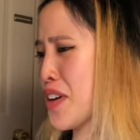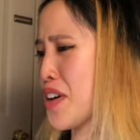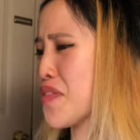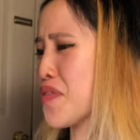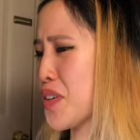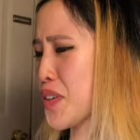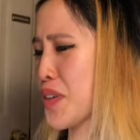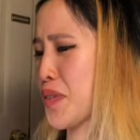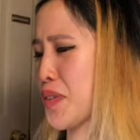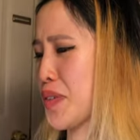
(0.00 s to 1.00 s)
of
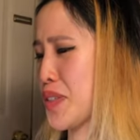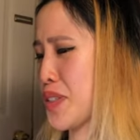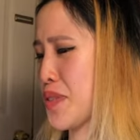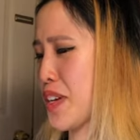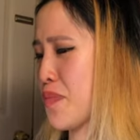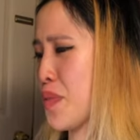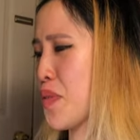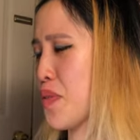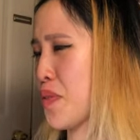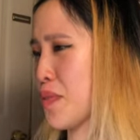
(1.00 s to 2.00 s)
Volcarona, so we have
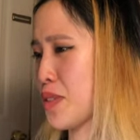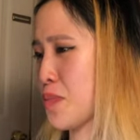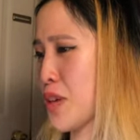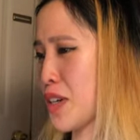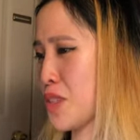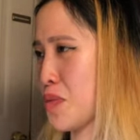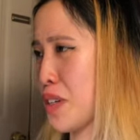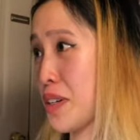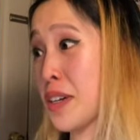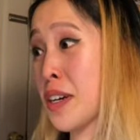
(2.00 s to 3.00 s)
both of them. So box
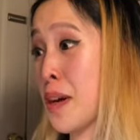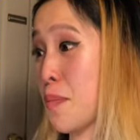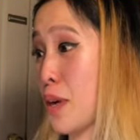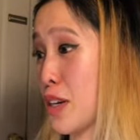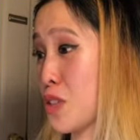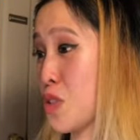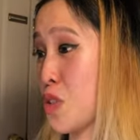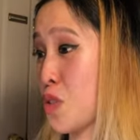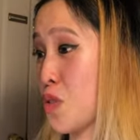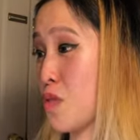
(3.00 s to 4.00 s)
one, box
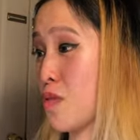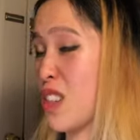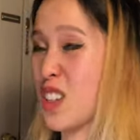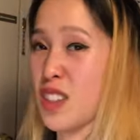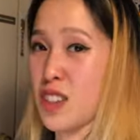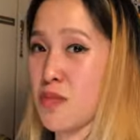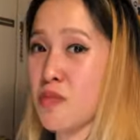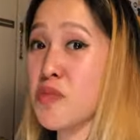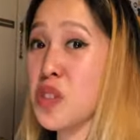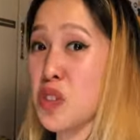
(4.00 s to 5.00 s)
two. You got their
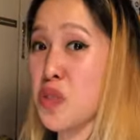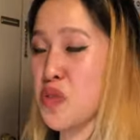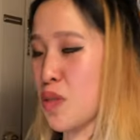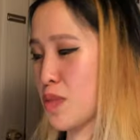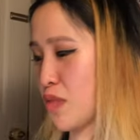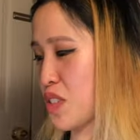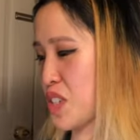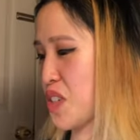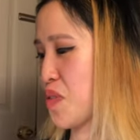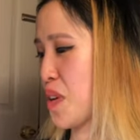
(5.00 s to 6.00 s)
two forms of
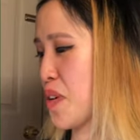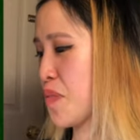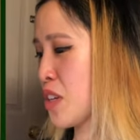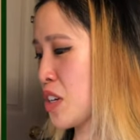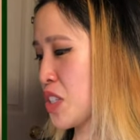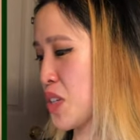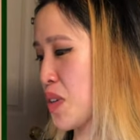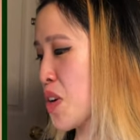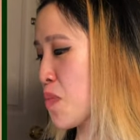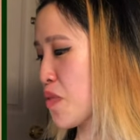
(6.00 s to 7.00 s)
secret rare. So I
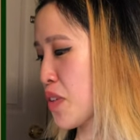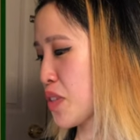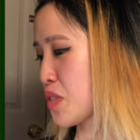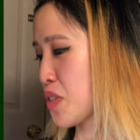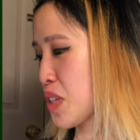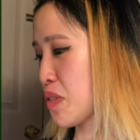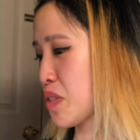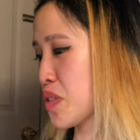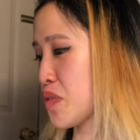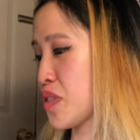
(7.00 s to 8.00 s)
hope you found this video
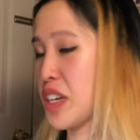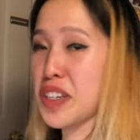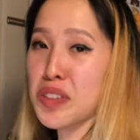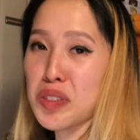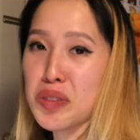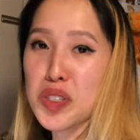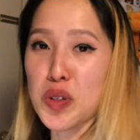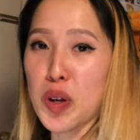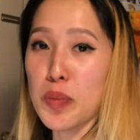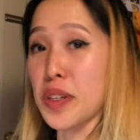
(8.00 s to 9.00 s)
useful and also
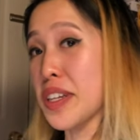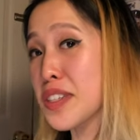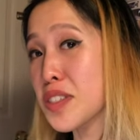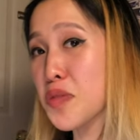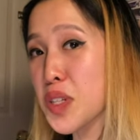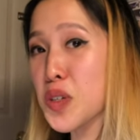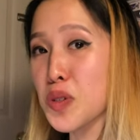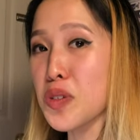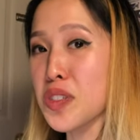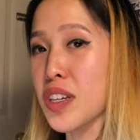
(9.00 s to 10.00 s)
enjoyable. It is a really
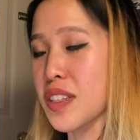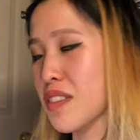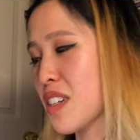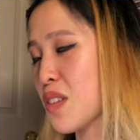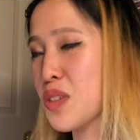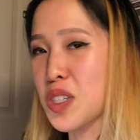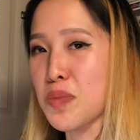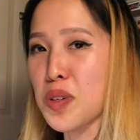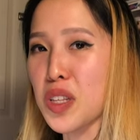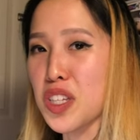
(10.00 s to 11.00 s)
cool set. Kind of wish I
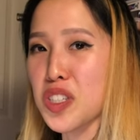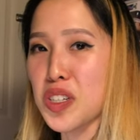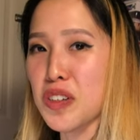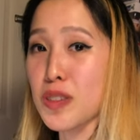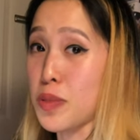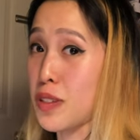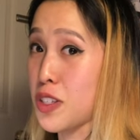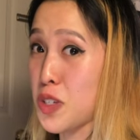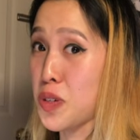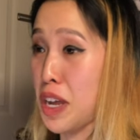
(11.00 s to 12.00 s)
pulled the legendaries, but
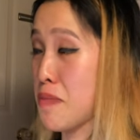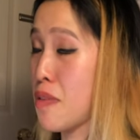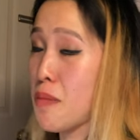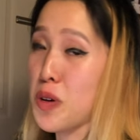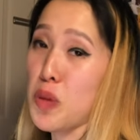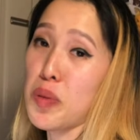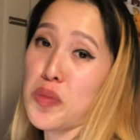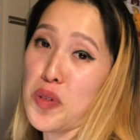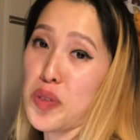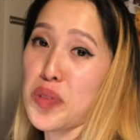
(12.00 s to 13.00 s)
it's okay. I'll probably open
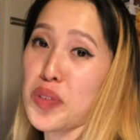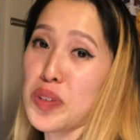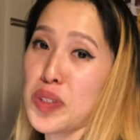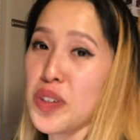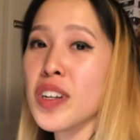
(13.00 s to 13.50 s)
more in the future.